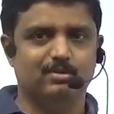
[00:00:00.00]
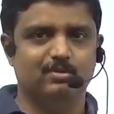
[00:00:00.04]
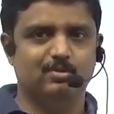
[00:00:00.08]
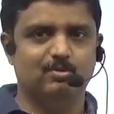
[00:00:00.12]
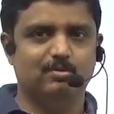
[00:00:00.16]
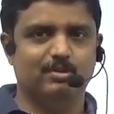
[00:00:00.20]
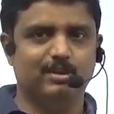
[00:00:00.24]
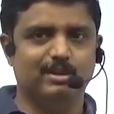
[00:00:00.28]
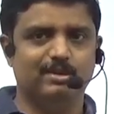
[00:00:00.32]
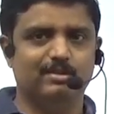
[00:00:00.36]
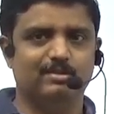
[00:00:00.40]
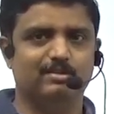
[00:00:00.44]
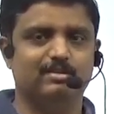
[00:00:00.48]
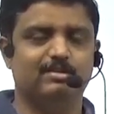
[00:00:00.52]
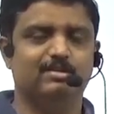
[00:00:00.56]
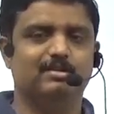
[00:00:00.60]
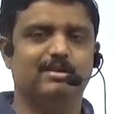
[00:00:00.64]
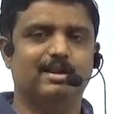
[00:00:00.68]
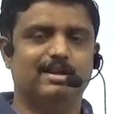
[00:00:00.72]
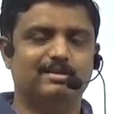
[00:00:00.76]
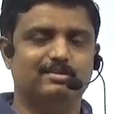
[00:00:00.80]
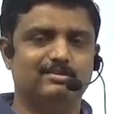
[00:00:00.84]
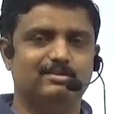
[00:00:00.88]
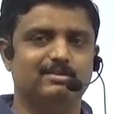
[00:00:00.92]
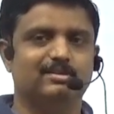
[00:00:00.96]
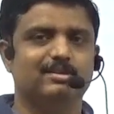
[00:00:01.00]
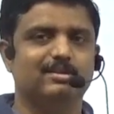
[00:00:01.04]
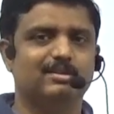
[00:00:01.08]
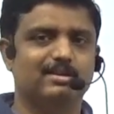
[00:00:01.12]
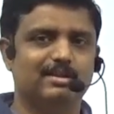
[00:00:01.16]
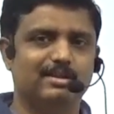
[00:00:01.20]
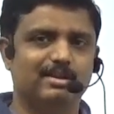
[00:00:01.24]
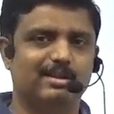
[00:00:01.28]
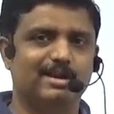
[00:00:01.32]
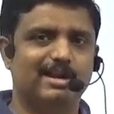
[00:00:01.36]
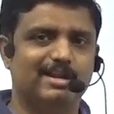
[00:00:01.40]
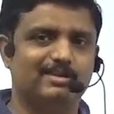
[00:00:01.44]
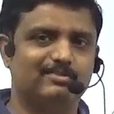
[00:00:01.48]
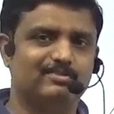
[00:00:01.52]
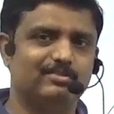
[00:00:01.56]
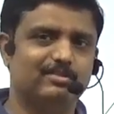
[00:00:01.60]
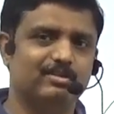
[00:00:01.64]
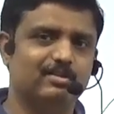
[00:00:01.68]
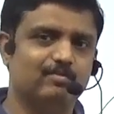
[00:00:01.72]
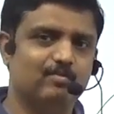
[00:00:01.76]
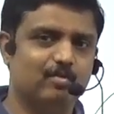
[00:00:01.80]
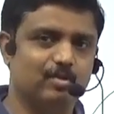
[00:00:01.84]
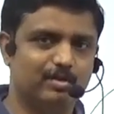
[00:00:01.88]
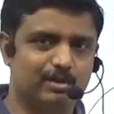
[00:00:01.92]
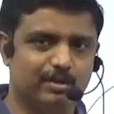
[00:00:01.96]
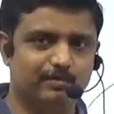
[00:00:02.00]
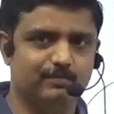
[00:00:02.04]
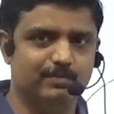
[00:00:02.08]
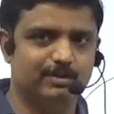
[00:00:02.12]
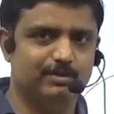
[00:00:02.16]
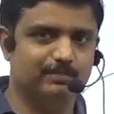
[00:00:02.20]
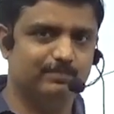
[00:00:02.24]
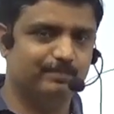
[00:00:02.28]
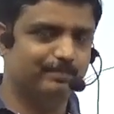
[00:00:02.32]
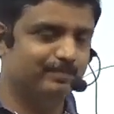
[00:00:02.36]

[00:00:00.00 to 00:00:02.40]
Okay, rational, irrational, whatever.